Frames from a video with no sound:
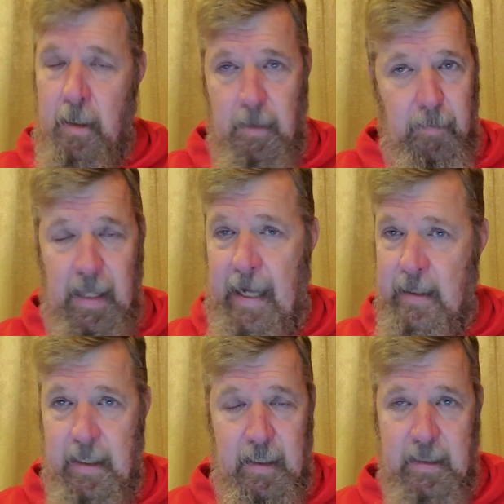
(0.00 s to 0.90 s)
the
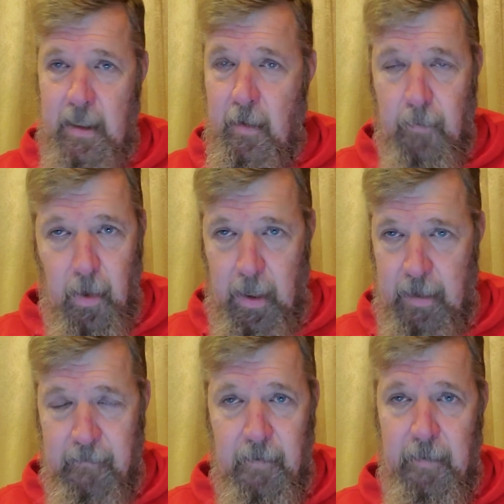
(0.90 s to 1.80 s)
plastics that are
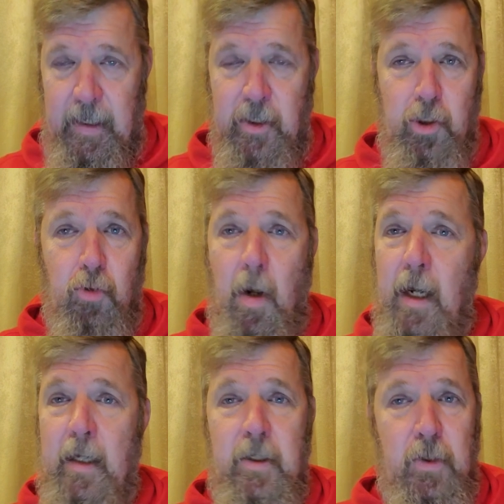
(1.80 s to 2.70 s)
burning from these
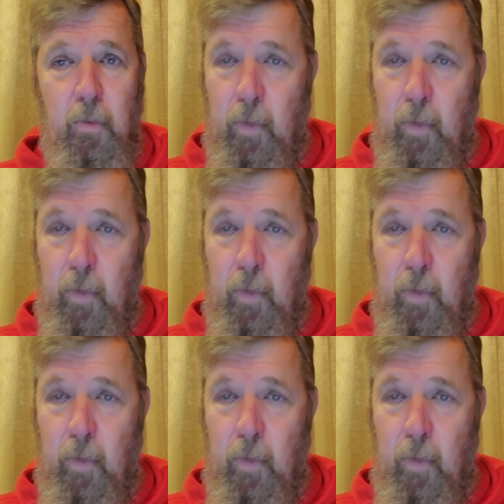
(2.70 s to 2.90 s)
trucks.